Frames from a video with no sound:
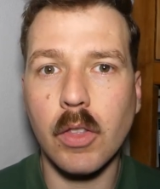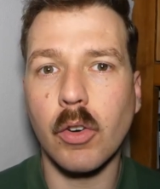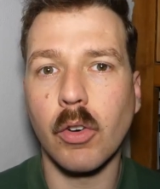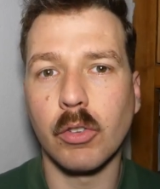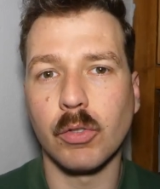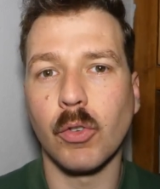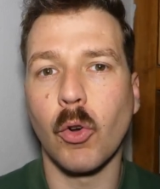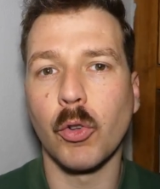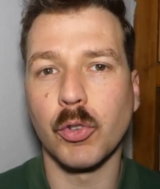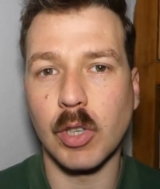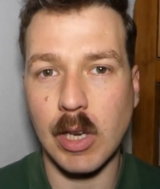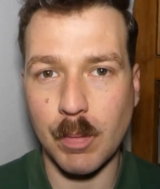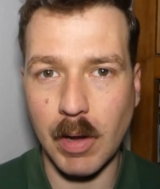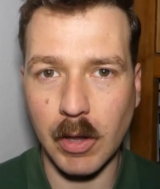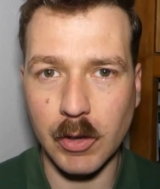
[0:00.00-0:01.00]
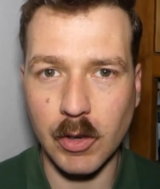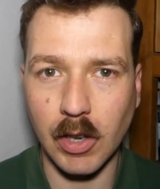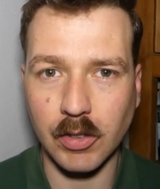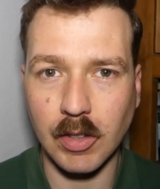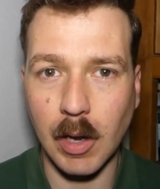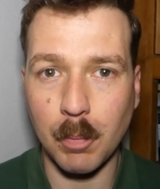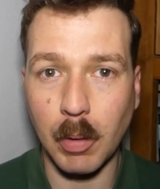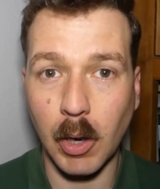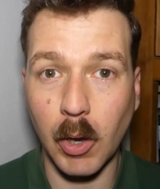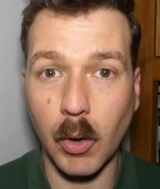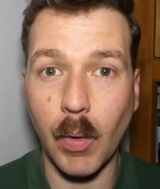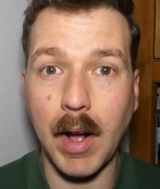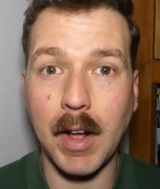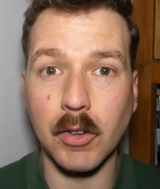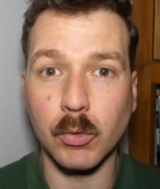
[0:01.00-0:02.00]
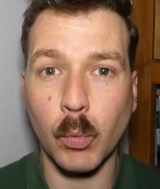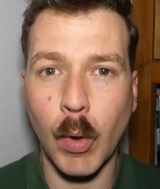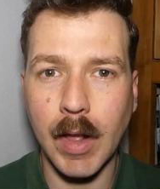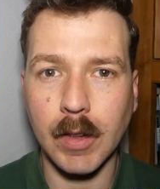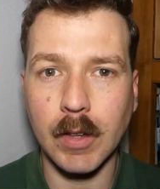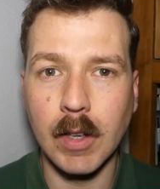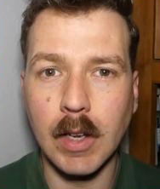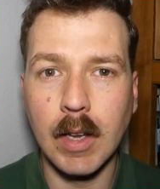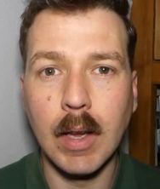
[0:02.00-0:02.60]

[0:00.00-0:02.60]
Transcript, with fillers: there is of course an email address down below as well.